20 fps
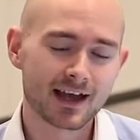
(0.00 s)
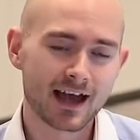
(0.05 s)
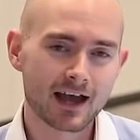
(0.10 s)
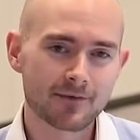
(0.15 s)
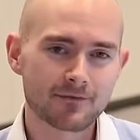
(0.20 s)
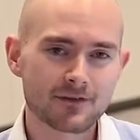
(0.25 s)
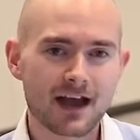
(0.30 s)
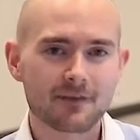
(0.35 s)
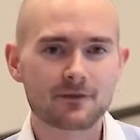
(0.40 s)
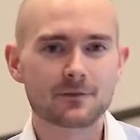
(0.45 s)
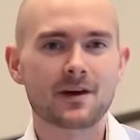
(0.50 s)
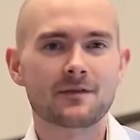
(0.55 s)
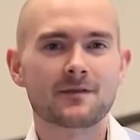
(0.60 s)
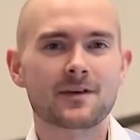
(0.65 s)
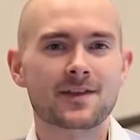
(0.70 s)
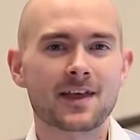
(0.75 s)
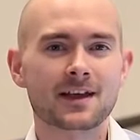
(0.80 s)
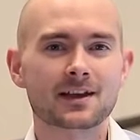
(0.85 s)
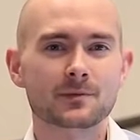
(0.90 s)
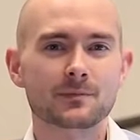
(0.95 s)
If you have a bit of
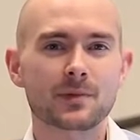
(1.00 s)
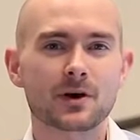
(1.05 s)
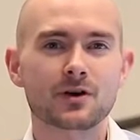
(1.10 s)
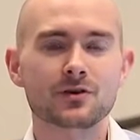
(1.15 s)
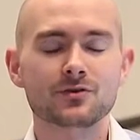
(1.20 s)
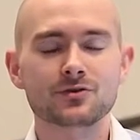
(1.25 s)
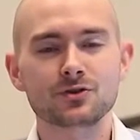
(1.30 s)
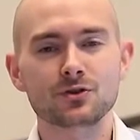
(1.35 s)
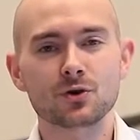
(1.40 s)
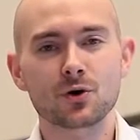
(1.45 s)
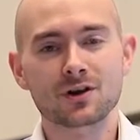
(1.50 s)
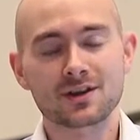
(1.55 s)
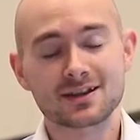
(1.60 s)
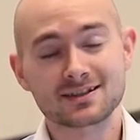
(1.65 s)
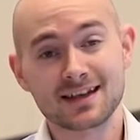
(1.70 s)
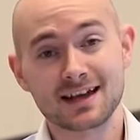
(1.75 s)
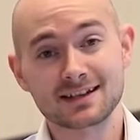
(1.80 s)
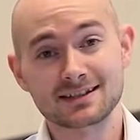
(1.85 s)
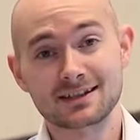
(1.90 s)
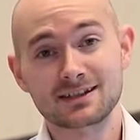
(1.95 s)
a think about,
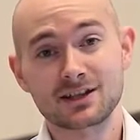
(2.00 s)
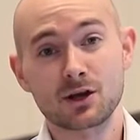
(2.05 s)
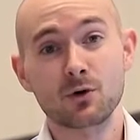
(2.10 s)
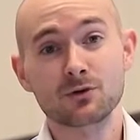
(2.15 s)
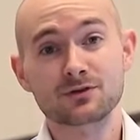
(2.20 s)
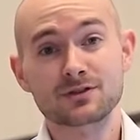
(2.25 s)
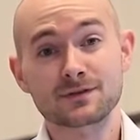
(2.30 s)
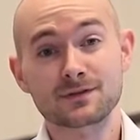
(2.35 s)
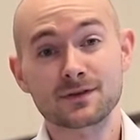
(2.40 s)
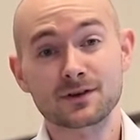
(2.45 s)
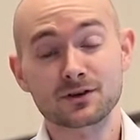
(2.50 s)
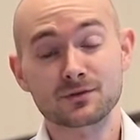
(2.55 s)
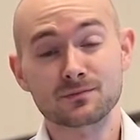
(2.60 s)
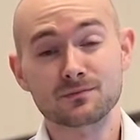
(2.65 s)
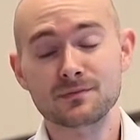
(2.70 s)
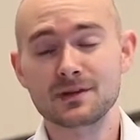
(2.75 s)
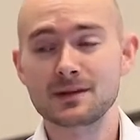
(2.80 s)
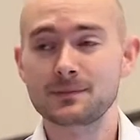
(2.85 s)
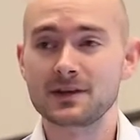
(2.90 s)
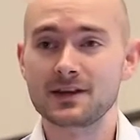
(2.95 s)
say a technology firm,
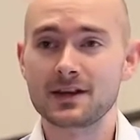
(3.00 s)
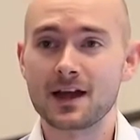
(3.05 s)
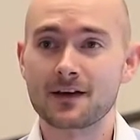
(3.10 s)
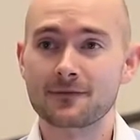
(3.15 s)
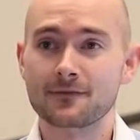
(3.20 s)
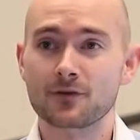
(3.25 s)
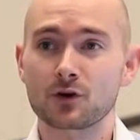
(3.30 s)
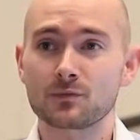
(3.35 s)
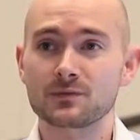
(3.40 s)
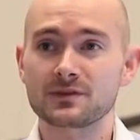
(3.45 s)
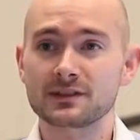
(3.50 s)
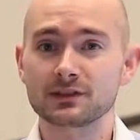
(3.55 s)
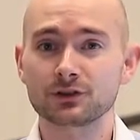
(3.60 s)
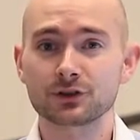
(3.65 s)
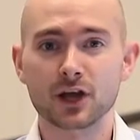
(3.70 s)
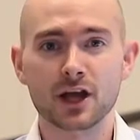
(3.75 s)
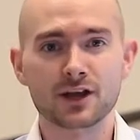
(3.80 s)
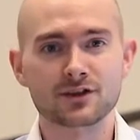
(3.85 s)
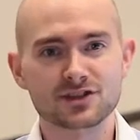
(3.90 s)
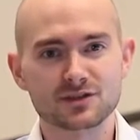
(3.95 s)
maybe a firm
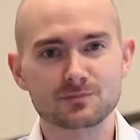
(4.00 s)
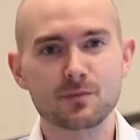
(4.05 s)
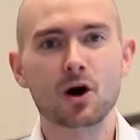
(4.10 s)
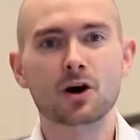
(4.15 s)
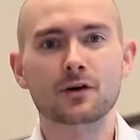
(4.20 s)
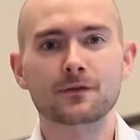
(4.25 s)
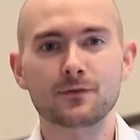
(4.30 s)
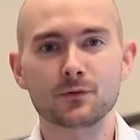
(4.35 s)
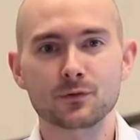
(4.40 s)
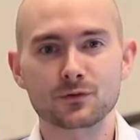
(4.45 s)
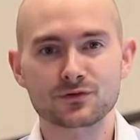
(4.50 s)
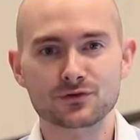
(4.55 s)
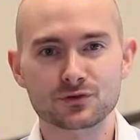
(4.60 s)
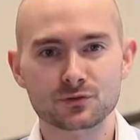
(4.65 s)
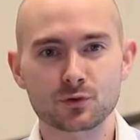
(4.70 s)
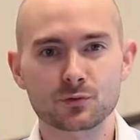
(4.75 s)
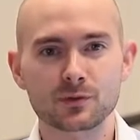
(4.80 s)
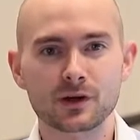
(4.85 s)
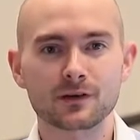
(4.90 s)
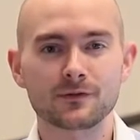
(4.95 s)
dealing in smartphones or
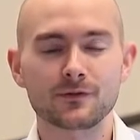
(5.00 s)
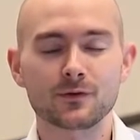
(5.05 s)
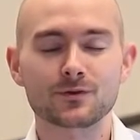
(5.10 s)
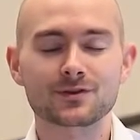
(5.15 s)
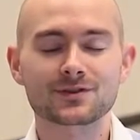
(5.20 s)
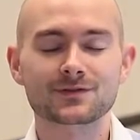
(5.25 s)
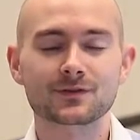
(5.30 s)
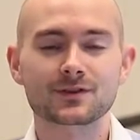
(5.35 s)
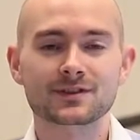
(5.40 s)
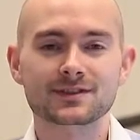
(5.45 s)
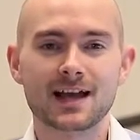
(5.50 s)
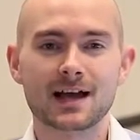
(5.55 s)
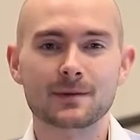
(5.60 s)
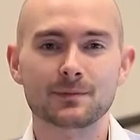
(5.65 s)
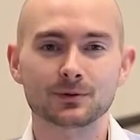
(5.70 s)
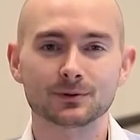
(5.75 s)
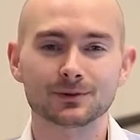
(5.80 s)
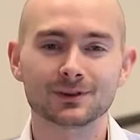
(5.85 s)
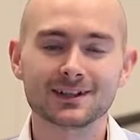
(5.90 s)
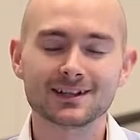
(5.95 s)
mobile phones, for
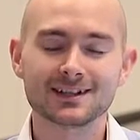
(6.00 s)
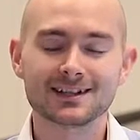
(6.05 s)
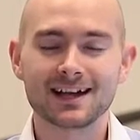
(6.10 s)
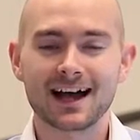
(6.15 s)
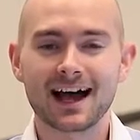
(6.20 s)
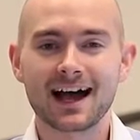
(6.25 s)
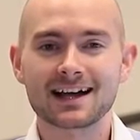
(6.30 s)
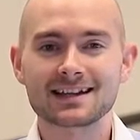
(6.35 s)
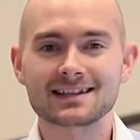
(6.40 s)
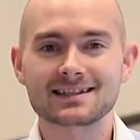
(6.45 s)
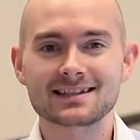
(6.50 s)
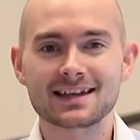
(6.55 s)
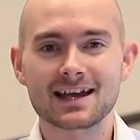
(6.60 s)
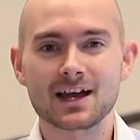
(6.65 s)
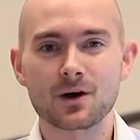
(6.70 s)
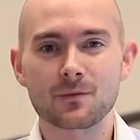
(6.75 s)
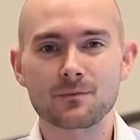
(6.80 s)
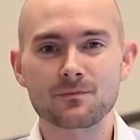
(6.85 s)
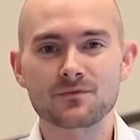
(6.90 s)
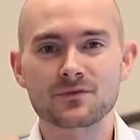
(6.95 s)
example, and
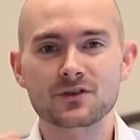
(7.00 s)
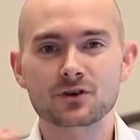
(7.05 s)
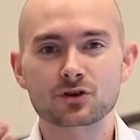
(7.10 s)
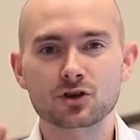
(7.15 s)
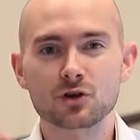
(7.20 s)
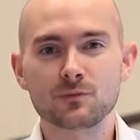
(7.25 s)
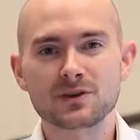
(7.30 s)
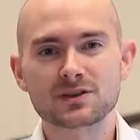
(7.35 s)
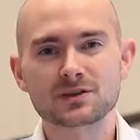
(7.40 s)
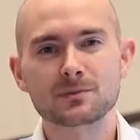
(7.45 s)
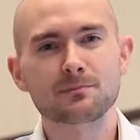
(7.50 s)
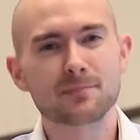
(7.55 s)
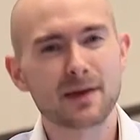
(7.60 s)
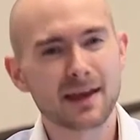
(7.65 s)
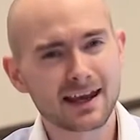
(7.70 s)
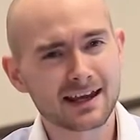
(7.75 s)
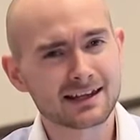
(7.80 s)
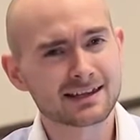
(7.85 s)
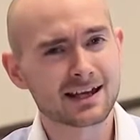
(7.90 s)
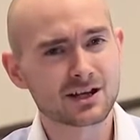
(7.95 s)
there could be some
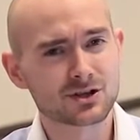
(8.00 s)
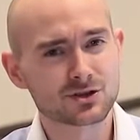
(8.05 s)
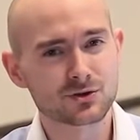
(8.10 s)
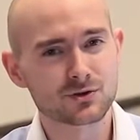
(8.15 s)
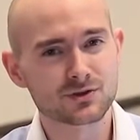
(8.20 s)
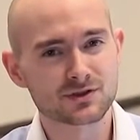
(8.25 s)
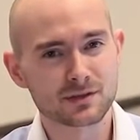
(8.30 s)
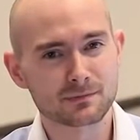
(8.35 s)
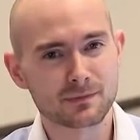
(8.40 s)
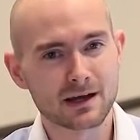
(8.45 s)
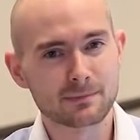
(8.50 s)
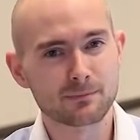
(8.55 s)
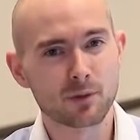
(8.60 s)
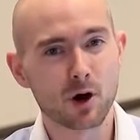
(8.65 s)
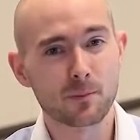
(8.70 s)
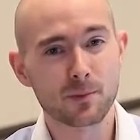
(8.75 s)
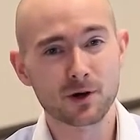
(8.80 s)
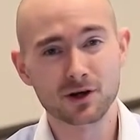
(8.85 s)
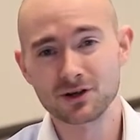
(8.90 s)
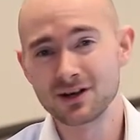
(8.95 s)
patent issues that might
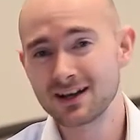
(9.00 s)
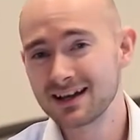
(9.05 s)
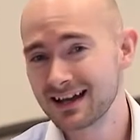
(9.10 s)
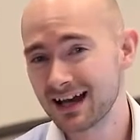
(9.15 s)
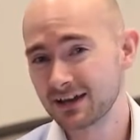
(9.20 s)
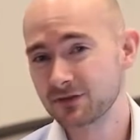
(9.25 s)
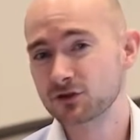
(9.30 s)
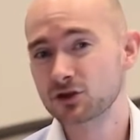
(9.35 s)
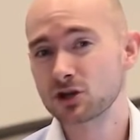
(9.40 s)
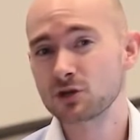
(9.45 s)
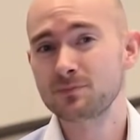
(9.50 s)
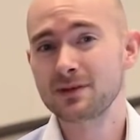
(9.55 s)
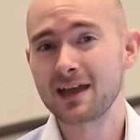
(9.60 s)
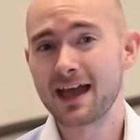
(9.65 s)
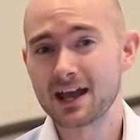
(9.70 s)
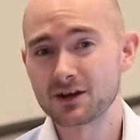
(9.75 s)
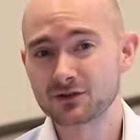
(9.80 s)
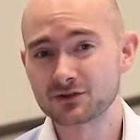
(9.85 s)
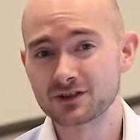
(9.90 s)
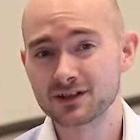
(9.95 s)
pop out, and there could be
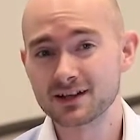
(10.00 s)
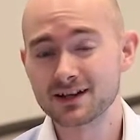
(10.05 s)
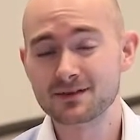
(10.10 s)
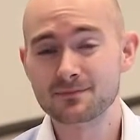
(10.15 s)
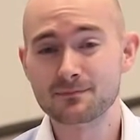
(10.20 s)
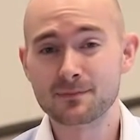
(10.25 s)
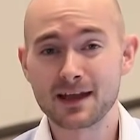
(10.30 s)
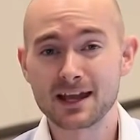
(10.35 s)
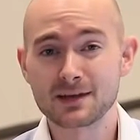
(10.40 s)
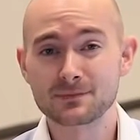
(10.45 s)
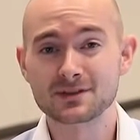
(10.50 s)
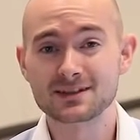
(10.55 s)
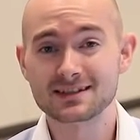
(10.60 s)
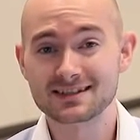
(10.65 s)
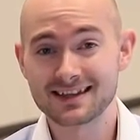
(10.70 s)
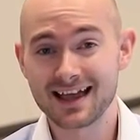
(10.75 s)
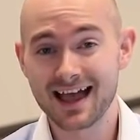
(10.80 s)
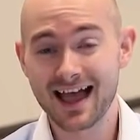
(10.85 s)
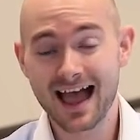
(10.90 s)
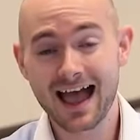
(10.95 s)
extra
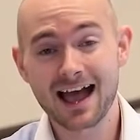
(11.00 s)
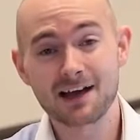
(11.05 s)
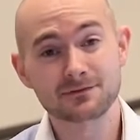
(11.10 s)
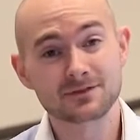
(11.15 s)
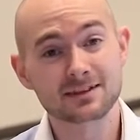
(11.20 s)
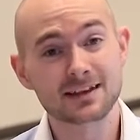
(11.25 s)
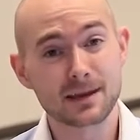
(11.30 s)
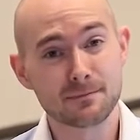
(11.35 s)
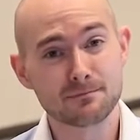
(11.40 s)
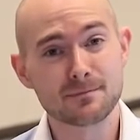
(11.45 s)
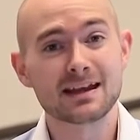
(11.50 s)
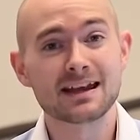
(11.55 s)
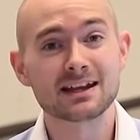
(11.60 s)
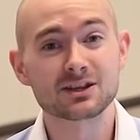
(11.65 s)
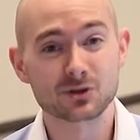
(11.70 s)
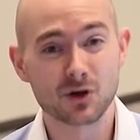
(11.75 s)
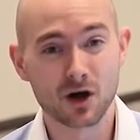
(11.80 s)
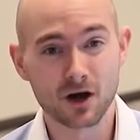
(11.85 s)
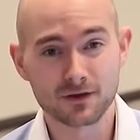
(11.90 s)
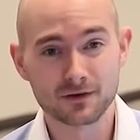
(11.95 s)
payments that have to get made
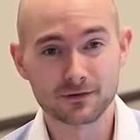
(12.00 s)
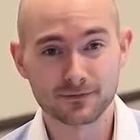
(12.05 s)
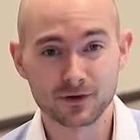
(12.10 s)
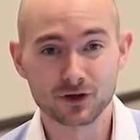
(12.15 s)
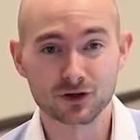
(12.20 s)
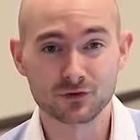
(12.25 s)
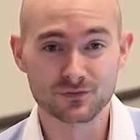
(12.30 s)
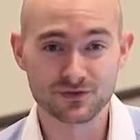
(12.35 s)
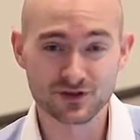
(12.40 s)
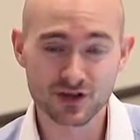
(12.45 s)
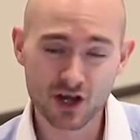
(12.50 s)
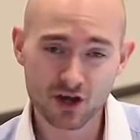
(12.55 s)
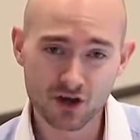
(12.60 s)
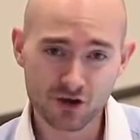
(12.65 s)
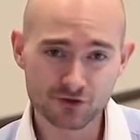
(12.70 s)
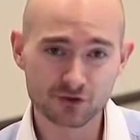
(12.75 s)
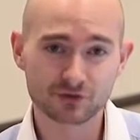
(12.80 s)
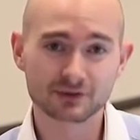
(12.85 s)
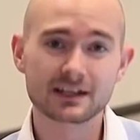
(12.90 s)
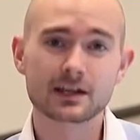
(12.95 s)
to other firms.
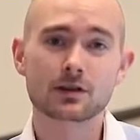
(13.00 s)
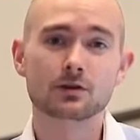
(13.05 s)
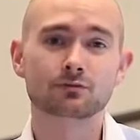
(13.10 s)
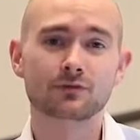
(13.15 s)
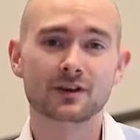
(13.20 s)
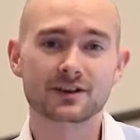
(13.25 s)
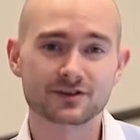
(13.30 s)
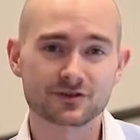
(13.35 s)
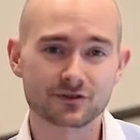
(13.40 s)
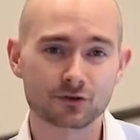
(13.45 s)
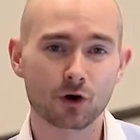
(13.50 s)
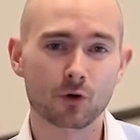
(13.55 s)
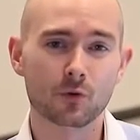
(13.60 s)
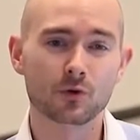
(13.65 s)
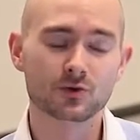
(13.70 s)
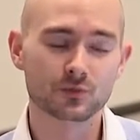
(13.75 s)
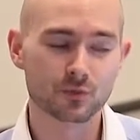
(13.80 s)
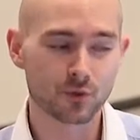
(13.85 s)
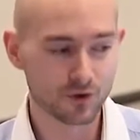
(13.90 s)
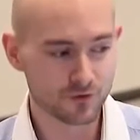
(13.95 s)
So legal risks are
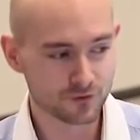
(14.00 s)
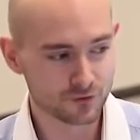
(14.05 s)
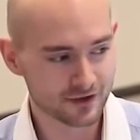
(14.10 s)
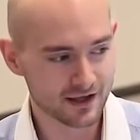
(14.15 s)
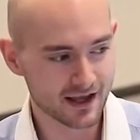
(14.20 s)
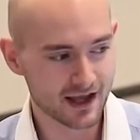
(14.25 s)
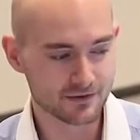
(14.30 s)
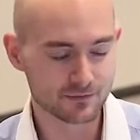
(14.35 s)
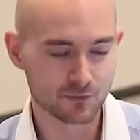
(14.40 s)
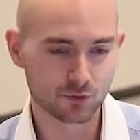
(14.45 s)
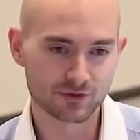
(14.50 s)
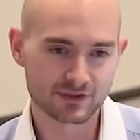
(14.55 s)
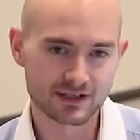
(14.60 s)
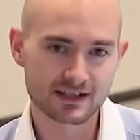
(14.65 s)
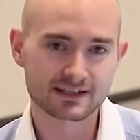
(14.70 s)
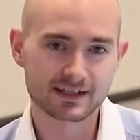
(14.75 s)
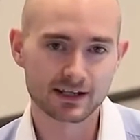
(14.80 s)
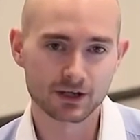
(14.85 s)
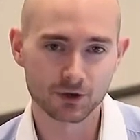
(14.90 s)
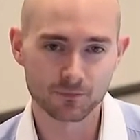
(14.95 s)
always worth looking at in more
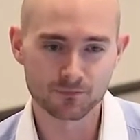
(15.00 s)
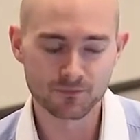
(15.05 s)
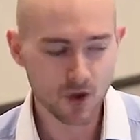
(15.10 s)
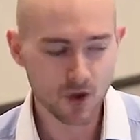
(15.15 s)
detail.